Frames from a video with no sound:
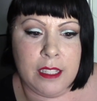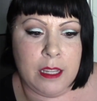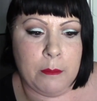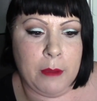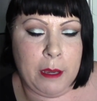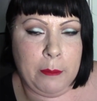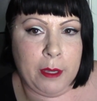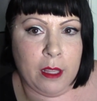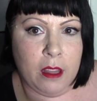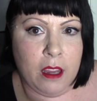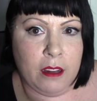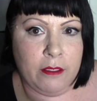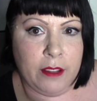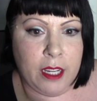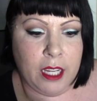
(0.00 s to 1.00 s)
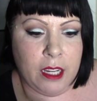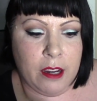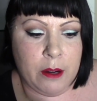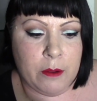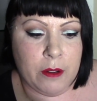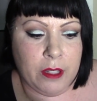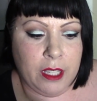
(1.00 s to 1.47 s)
It might be a long video.
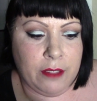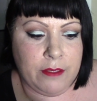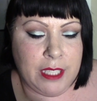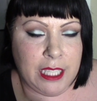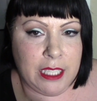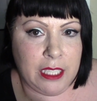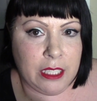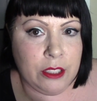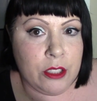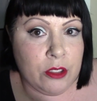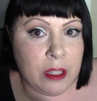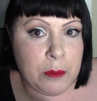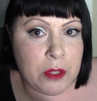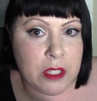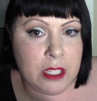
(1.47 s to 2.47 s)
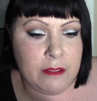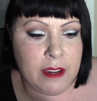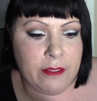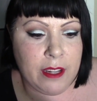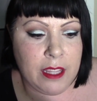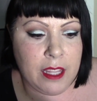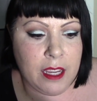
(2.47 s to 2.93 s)
I won't give detailed descriptions of
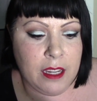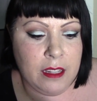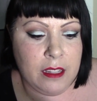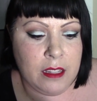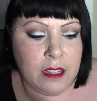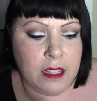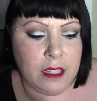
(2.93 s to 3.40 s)
everything